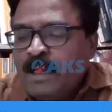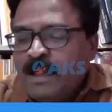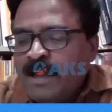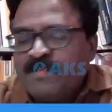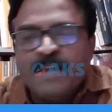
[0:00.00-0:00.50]
many
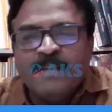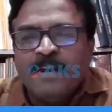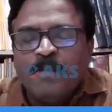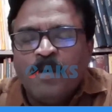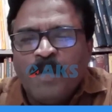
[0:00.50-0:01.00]
lakes are
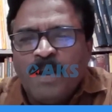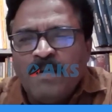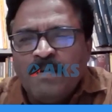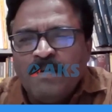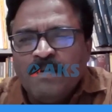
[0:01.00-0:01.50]
there in
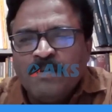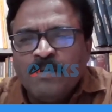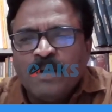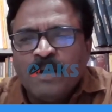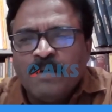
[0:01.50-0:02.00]
Bhopal?
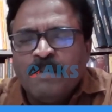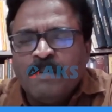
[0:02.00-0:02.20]
Total